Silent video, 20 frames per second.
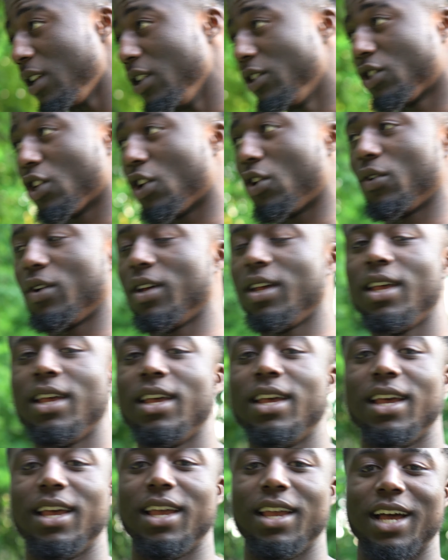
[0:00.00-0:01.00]
So
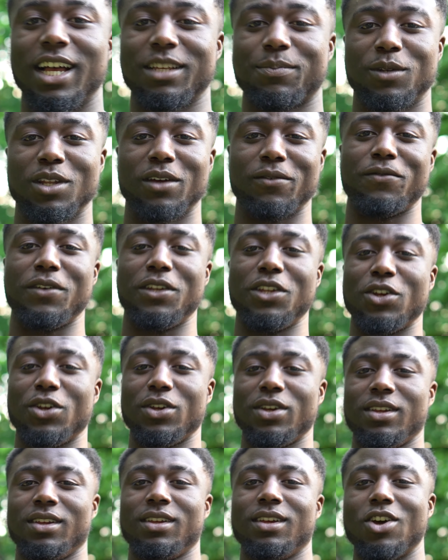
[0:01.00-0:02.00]
that's been another video.
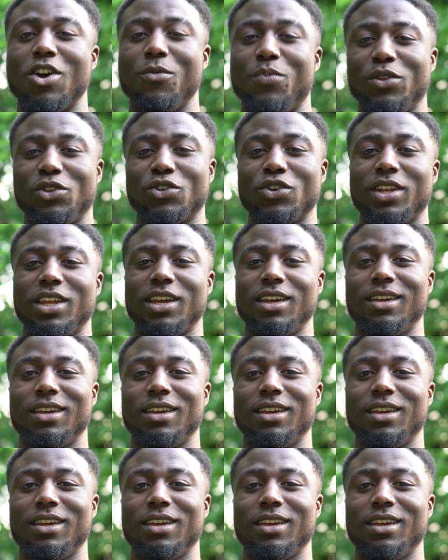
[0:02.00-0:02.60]
Hope you enjoyed it.